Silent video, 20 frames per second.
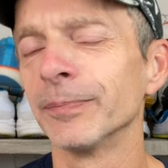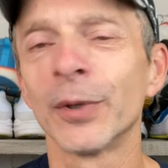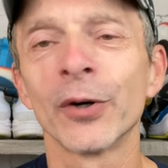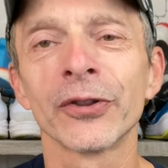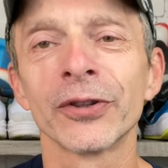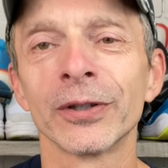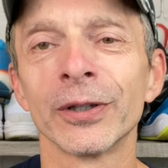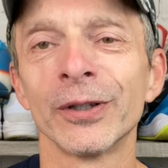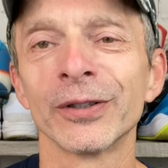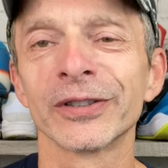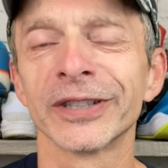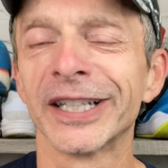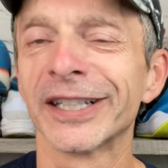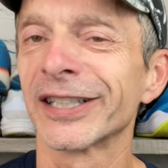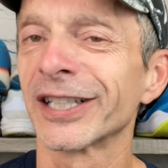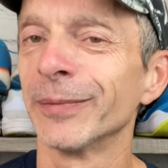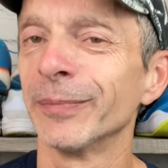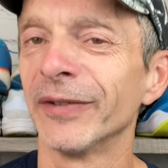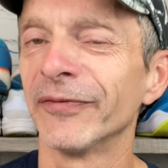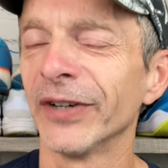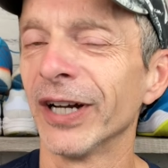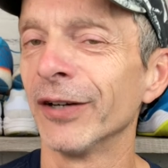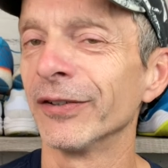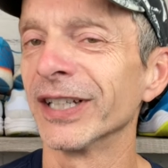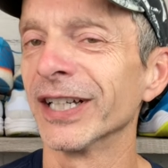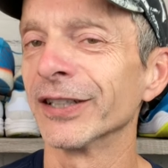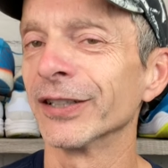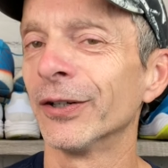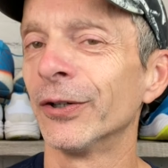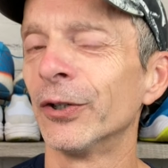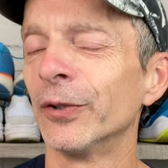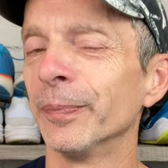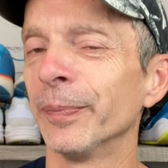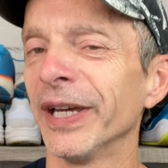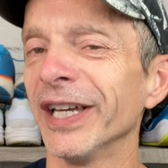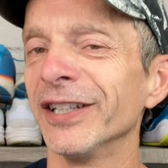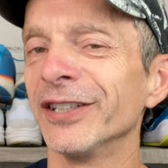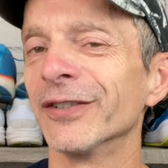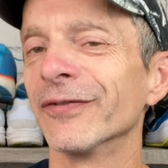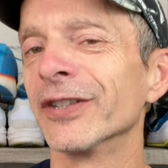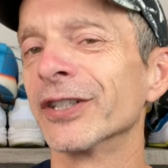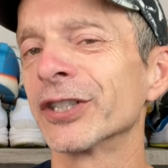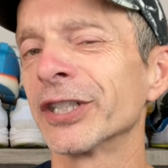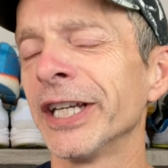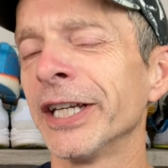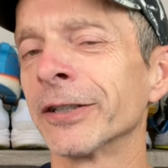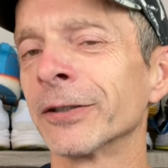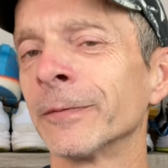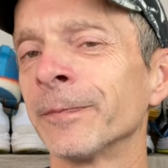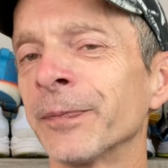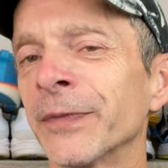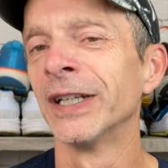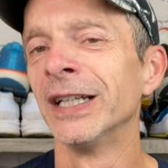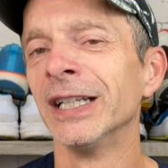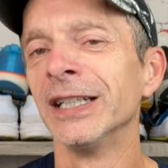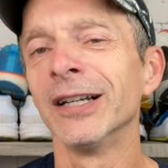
Both of those links can be found on the homepage of the channel.